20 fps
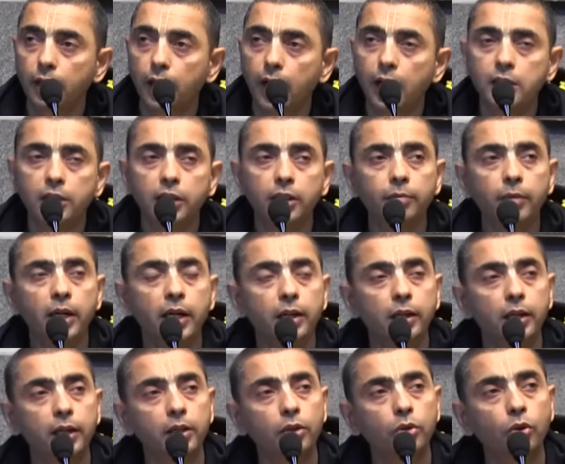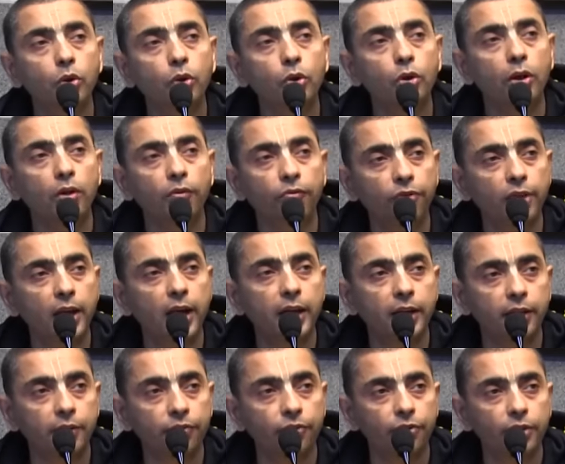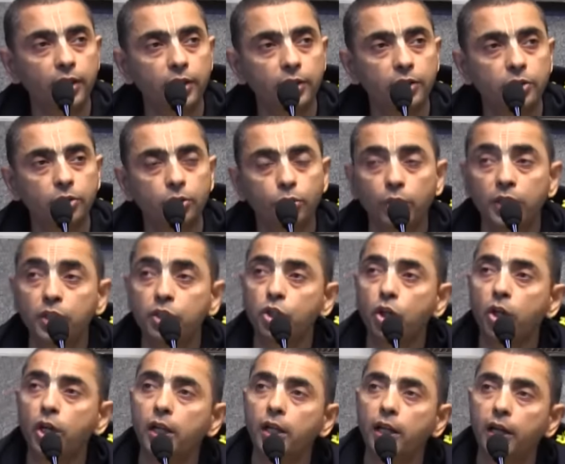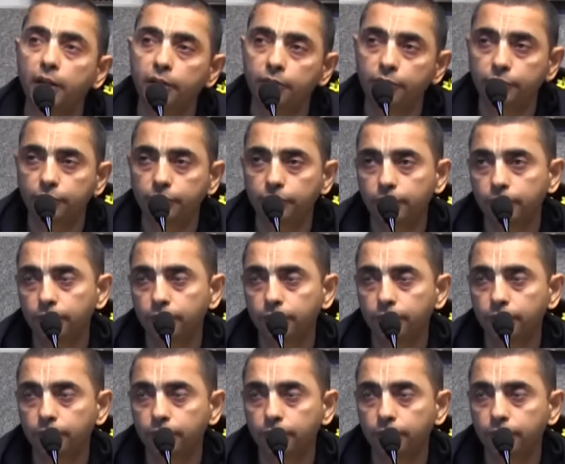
Ultimately, goal of life is to enjoy life.